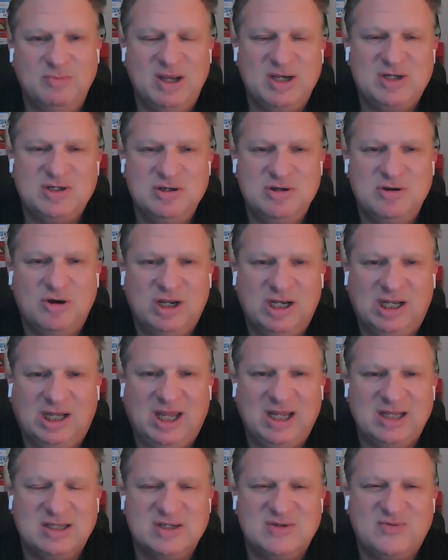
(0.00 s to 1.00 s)
Make sure you go ahead and
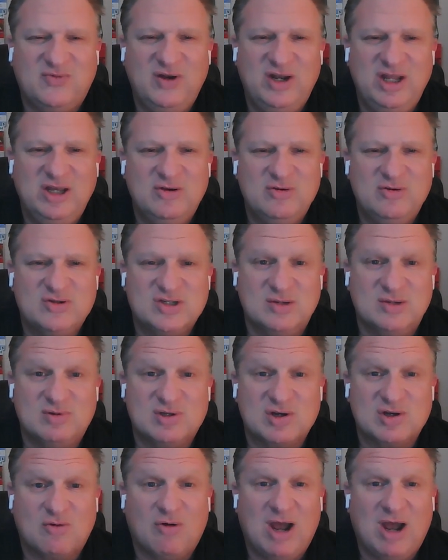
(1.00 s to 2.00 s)
like this video,
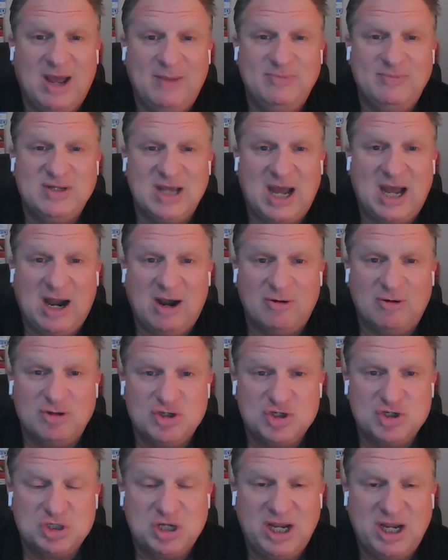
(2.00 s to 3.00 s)
subscribe to our
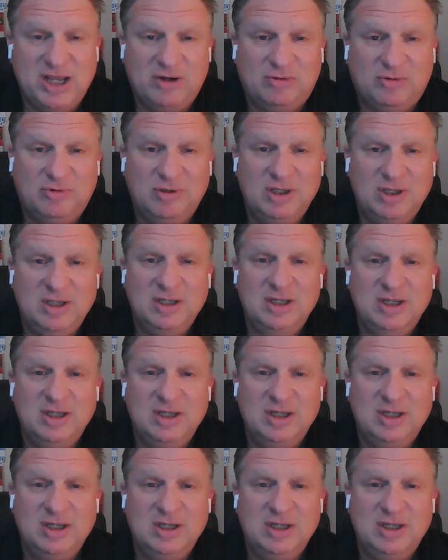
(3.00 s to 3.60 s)
channel,